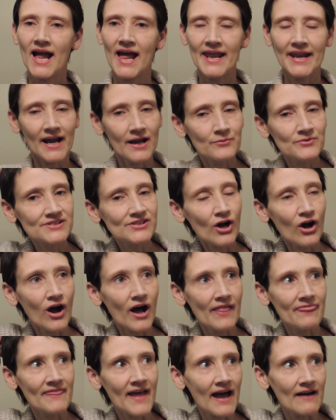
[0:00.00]
And I was
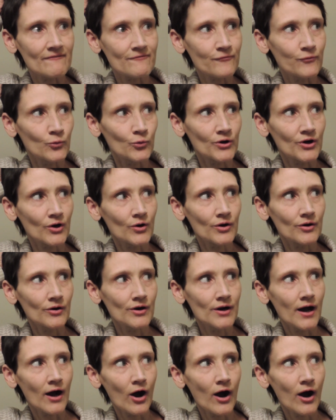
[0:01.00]
on that for